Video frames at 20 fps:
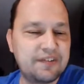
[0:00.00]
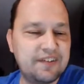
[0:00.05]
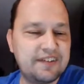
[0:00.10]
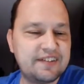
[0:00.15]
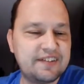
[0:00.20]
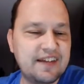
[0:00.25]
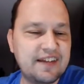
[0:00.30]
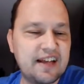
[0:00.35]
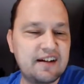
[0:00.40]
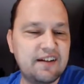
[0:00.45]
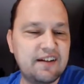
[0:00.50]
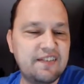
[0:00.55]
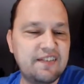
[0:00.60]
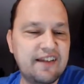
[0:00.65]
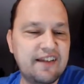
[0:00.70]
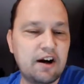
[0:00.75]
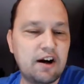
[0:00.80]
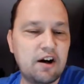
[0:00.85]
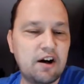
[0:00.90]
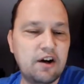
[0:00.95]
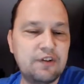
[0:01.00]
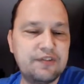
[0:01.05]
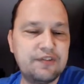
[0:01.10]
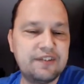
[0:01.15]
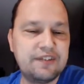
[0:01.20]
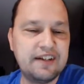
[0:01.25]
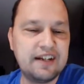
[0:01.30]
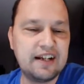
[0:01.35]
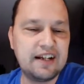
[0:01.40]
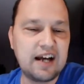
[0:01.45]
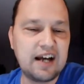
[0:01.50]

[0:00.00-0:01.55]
this Saturday they are hosting